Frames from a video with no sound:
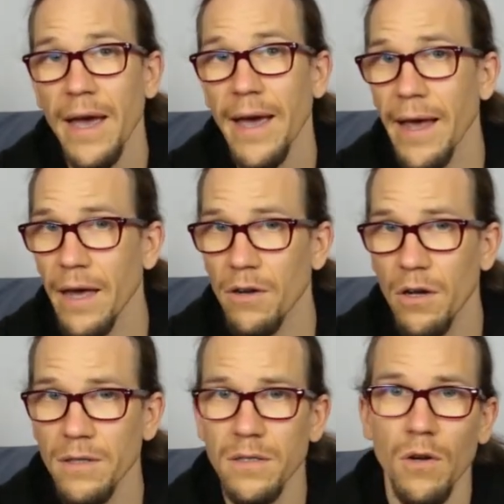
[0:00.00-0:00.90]
And
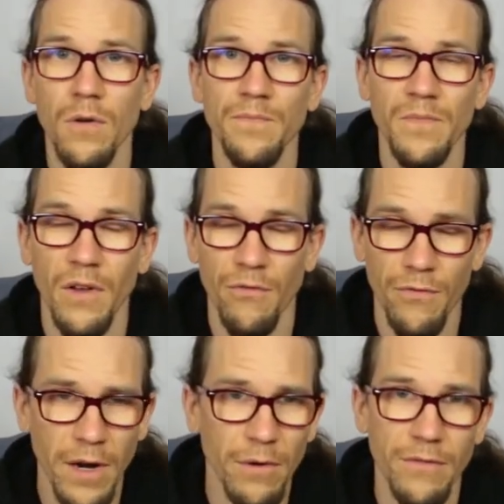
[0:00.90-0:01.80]
also a
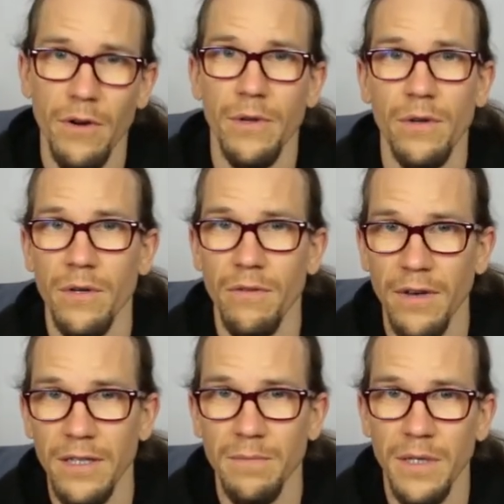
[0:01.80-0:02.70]
very, very good
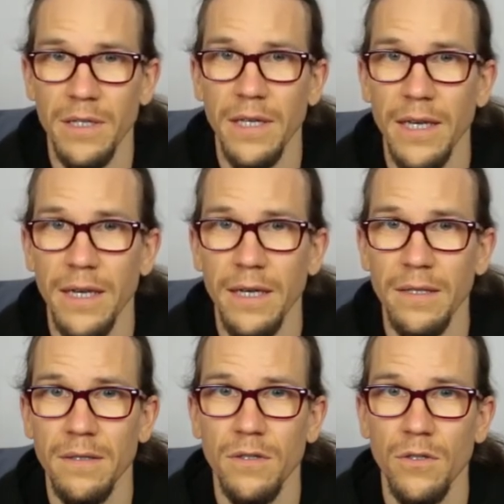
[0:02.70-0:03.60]
investment
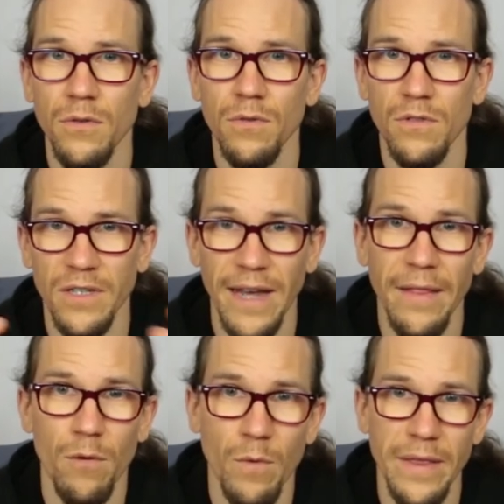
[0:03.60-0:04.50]
is to,
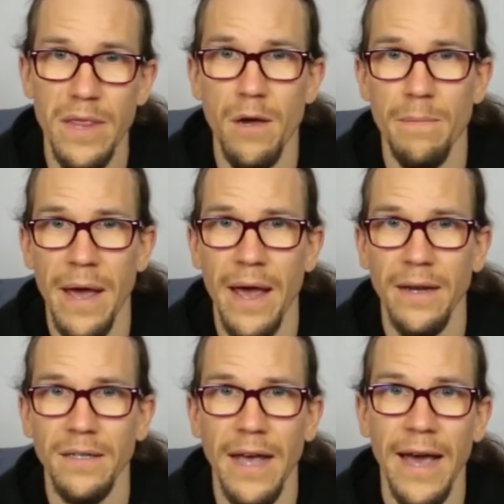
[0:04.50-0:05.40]
together with your band,